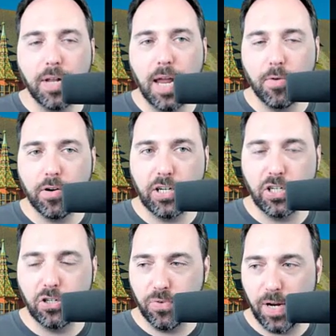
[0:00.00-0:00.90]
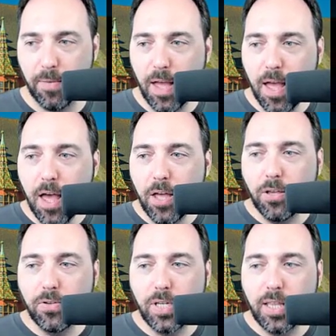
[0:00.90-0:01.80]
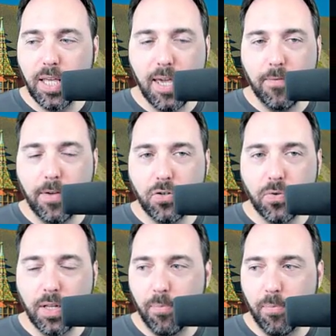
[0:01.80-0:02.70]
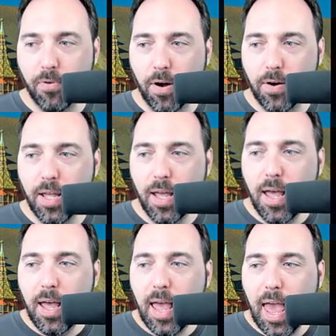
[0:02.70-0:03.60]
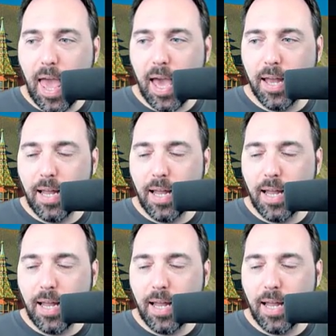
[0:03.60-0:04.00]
So I can build a regression tree using the EV tree library,